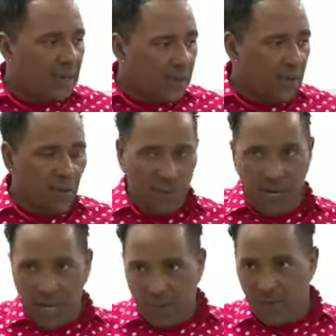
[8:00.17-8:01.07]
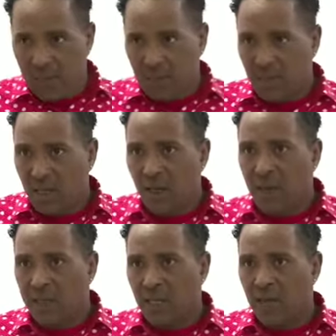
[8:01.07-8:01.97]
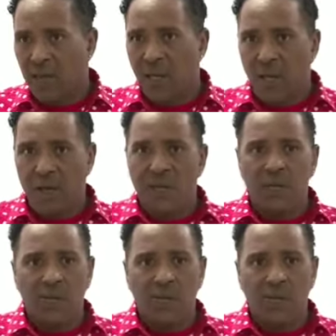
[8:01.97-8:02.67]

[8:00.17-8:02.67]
speak to Bahamas. Outside of the Bahamas,